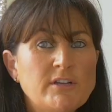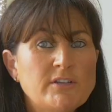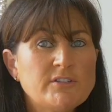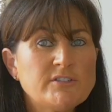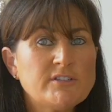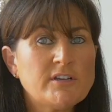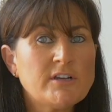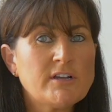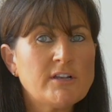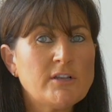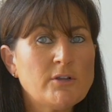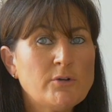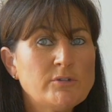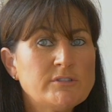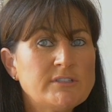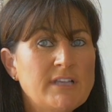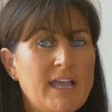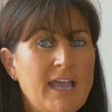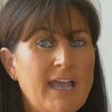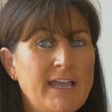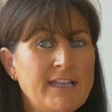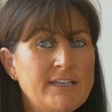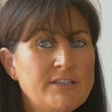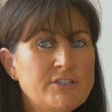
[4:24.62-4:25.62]
does our clothes
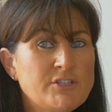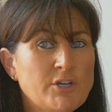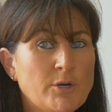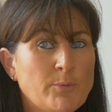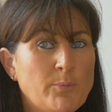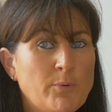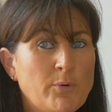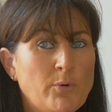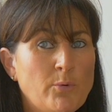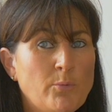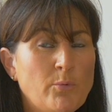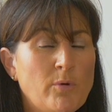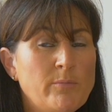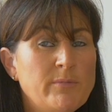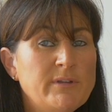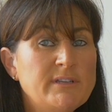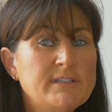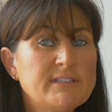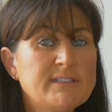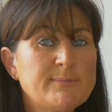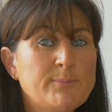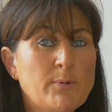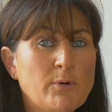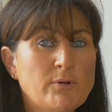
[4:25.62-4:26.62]
end up when we
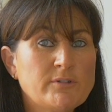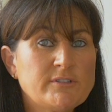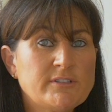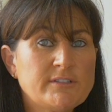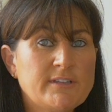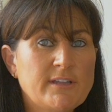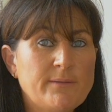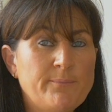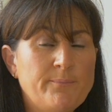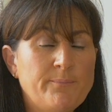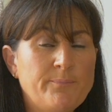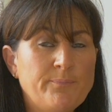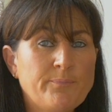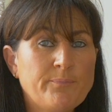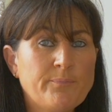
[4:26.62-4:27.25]
dispose of them?